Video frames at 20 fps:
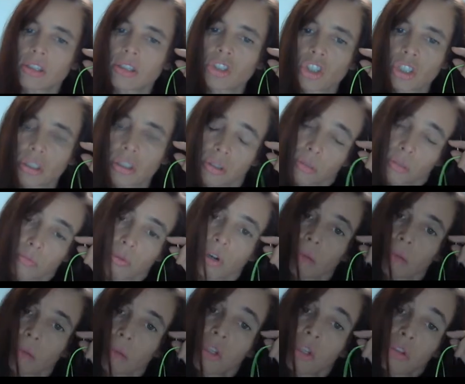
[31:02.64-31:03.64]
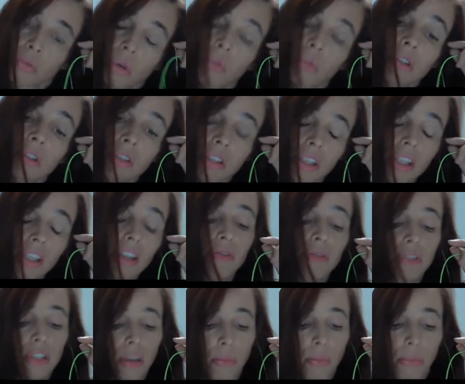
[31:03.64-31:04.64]
just a promise. We will see if
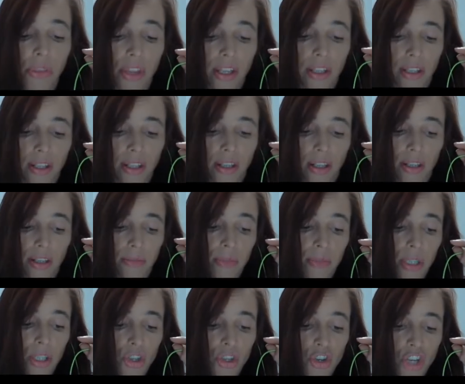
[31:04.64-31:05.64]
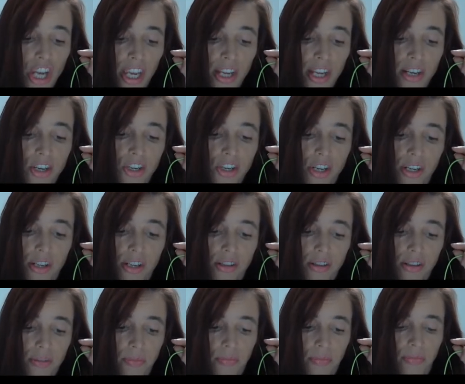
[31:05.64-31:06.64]
something
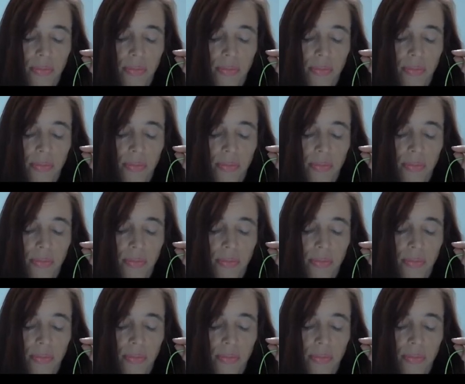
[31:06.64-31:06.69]
changes.